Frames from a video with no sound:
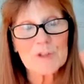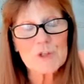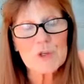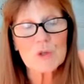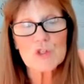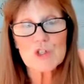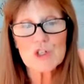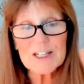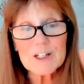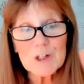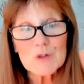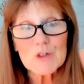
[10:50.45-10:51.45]
So
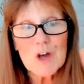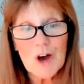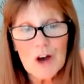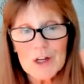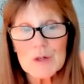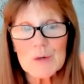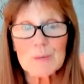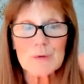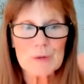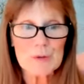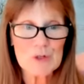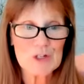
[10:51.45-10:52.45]
Gino's
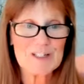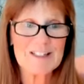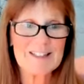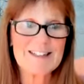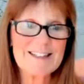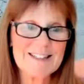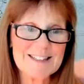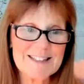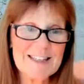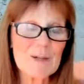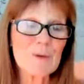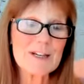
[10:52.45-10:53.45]
contribution is
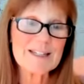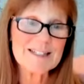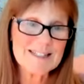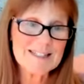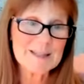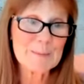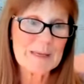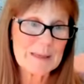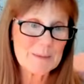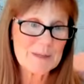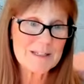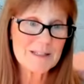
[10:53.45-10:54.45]
he raises the
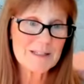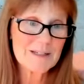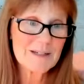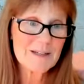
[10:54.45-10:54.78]
babies.